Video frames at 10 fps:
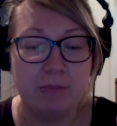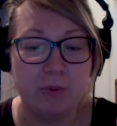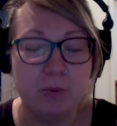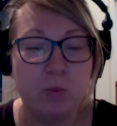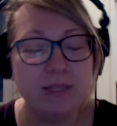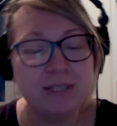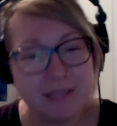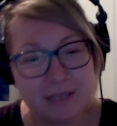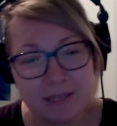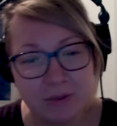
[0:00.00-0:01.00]
What's
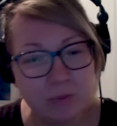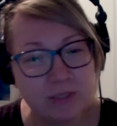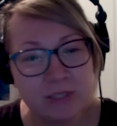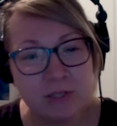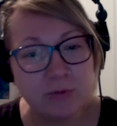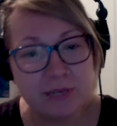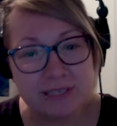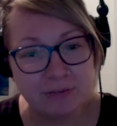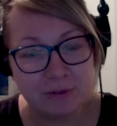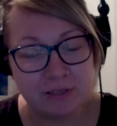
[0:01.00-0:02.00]
the
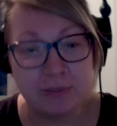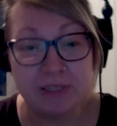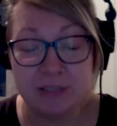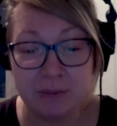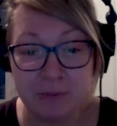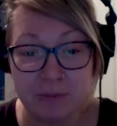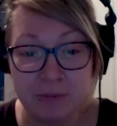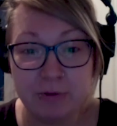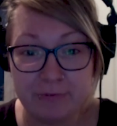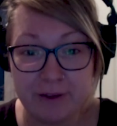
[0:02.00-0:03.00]
reason for this? Because some people
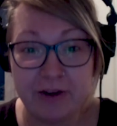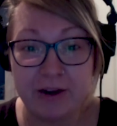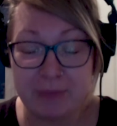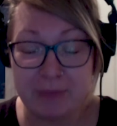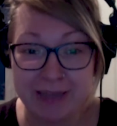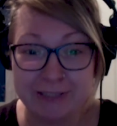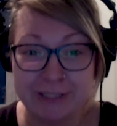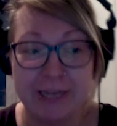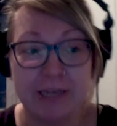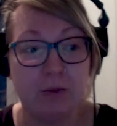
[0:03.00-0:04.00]
are very
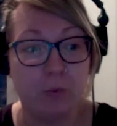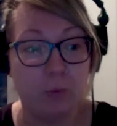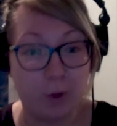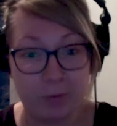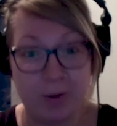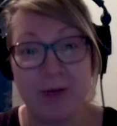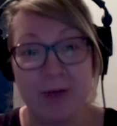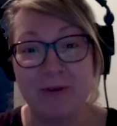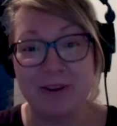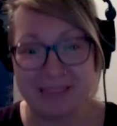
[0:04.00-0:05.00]
passionate one way
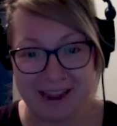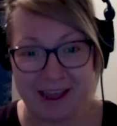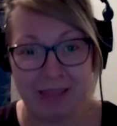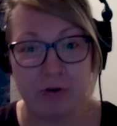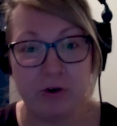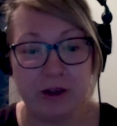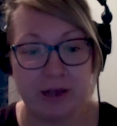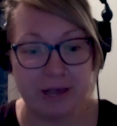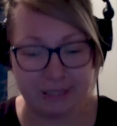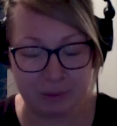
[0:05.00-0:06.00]
or the other,
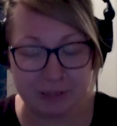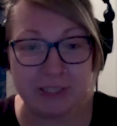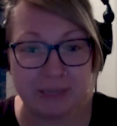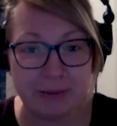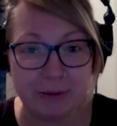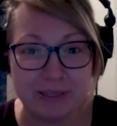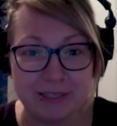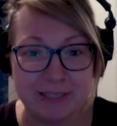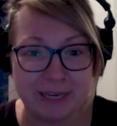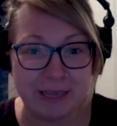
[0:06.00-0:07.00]
especially about this
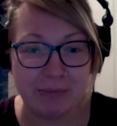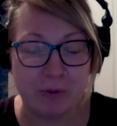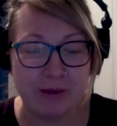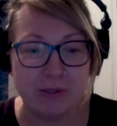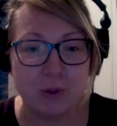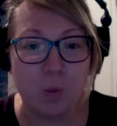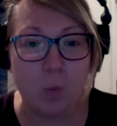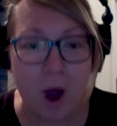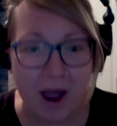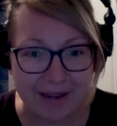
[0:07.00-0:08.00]
sticking point.
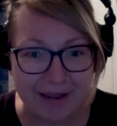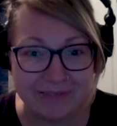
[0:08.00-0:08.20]
Why?